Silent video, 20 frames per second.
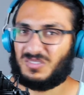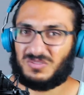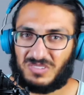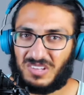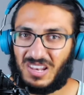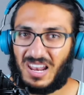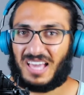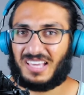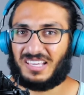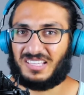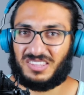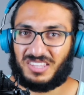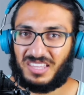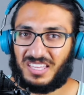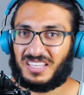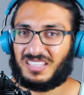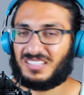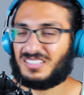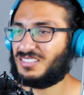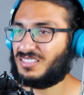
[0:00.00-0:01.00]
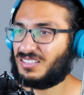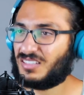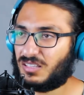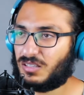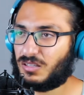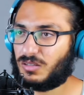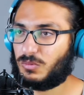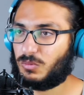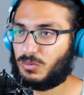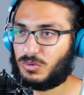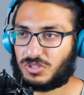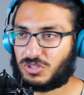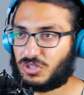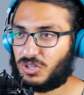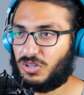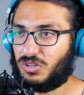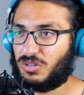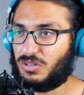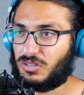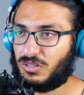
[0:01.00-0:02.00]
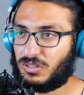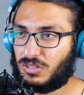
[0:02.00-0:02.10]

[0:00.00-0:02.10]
Like this, what is going on?